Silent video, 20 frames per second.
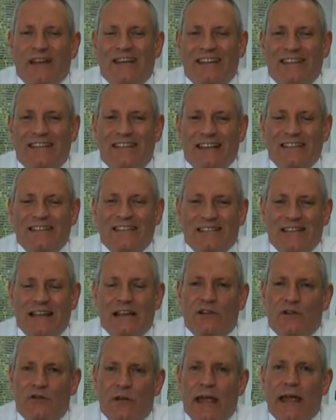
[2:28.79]
It doesn't
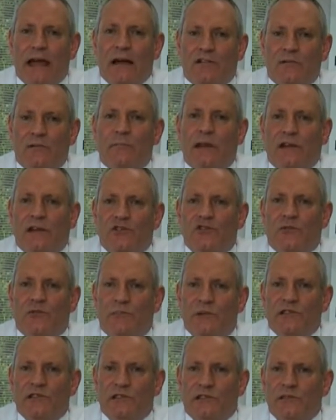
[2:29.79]
tell you how to manage your
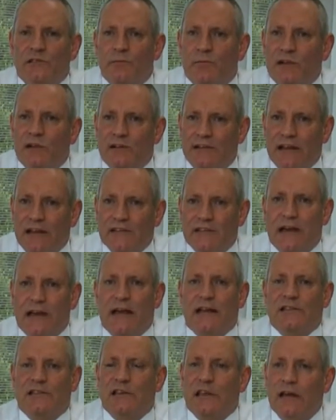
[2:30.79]
business, but it does
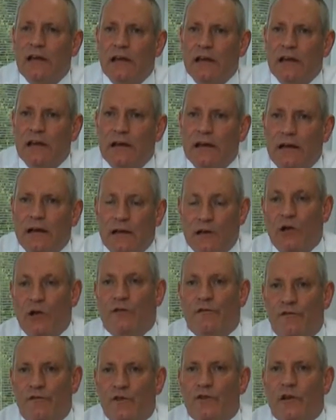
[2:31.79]
ask a lot
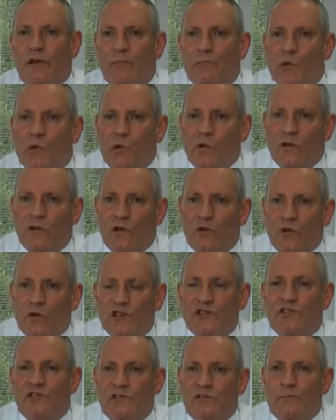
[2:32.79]
of very important
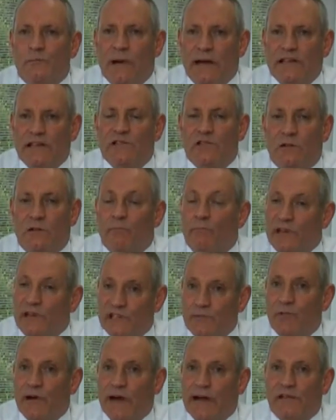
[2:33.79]
questions based on
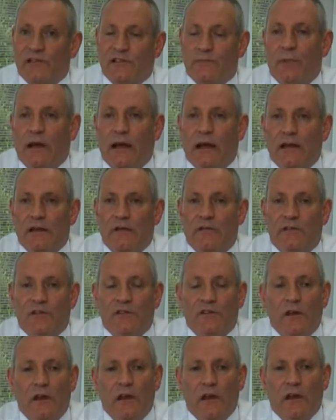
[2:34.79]
best practice
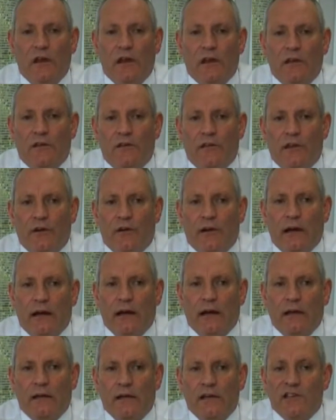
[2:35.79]
behaviours. There
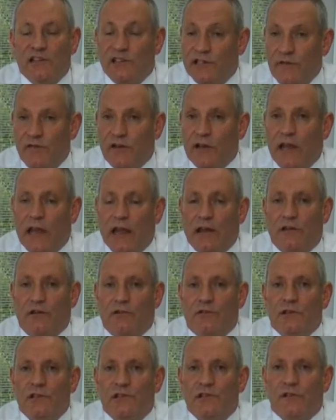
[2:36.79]
are 7
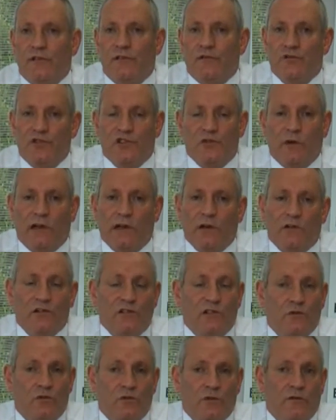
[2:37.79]
categories. The first one
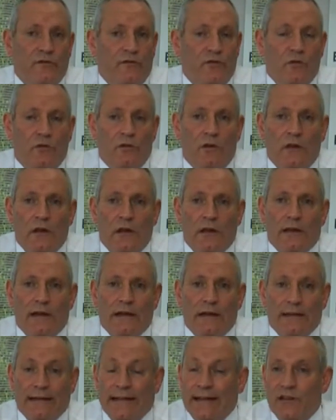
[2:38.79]
looks at all of your
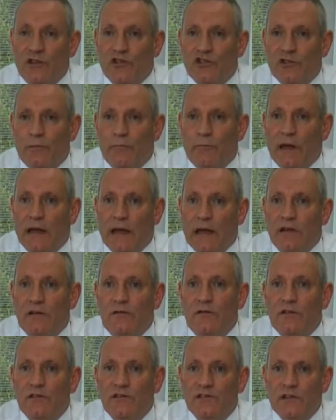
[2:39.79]
leadership
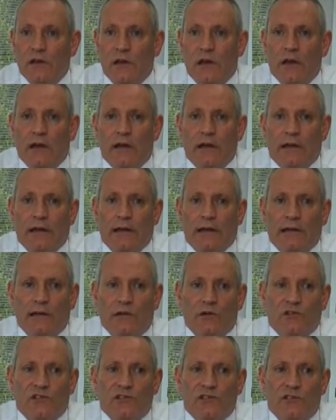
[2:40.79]
behaviours. It
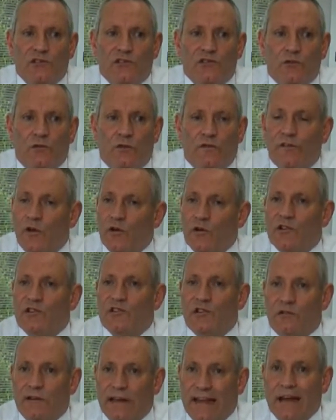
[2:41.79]
looks at your
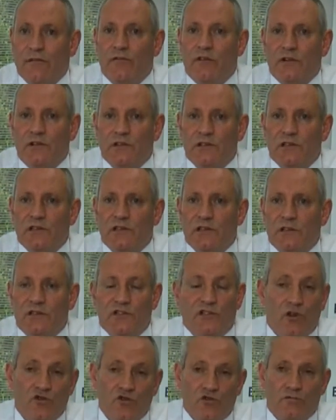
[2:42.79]
focus on governance,
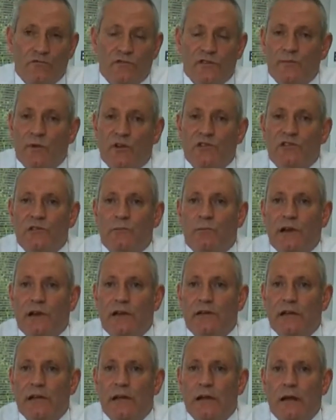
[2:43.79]
social
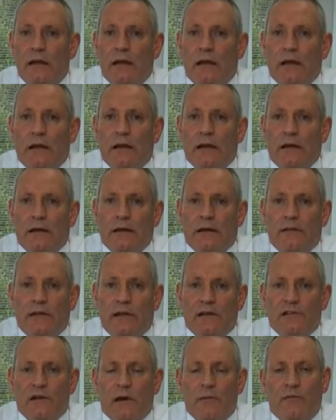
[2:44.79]
responsibility, and
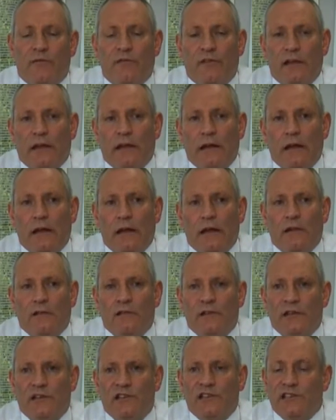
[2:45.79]
that type of thing.
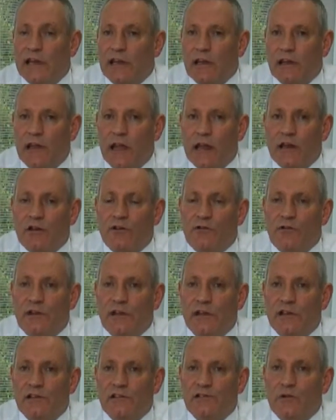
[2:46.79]
The second
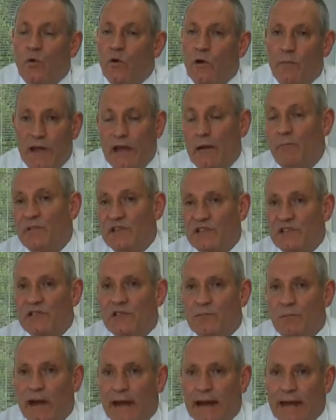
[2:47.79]
category is all about
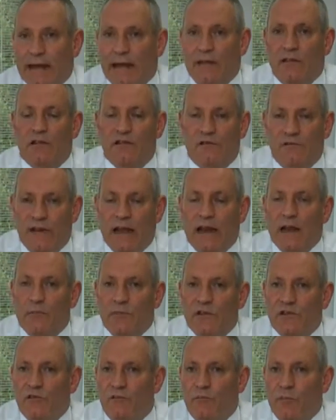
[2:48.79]
business planning, the
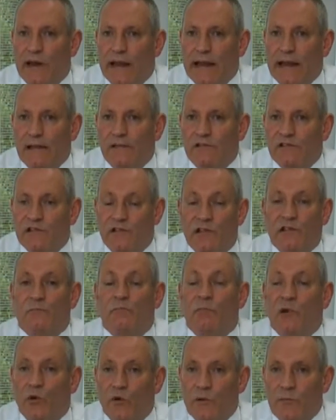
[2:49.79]
development of plans, the
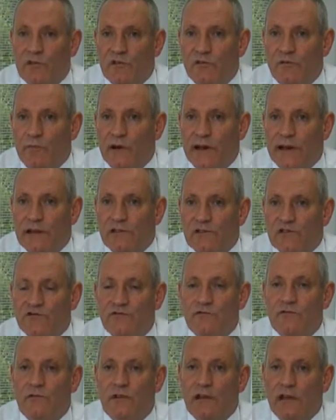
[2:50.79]
deployment of plans
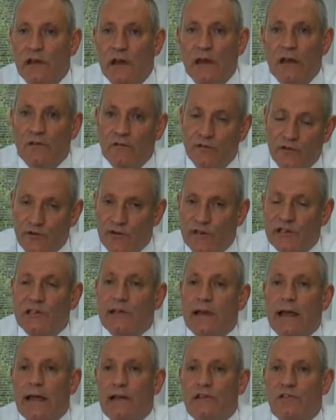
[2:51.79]
through the various
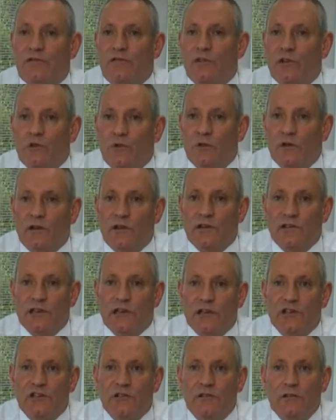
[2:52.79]
layers of the
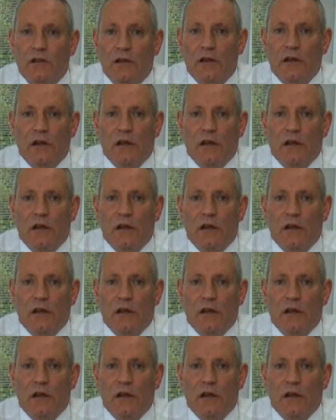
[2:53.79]
organisation.